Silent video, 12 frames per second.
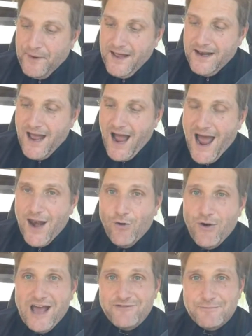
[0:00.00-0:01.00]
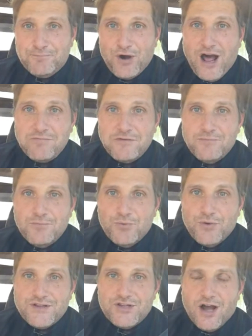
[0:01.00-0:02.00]
But I don't have a problem
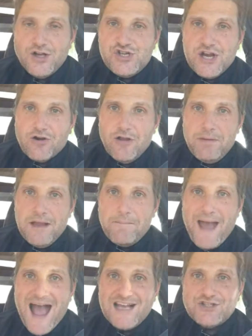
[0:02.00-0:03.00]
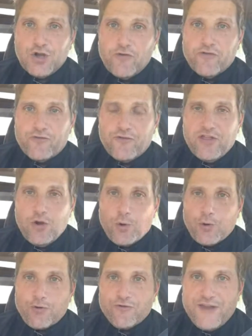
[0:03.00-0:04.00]
with Don Cherry being passed over for the
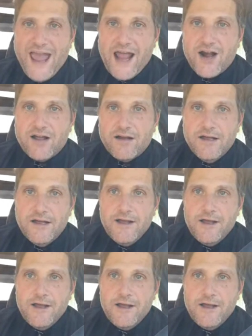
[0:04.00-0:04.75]
Order of Canada,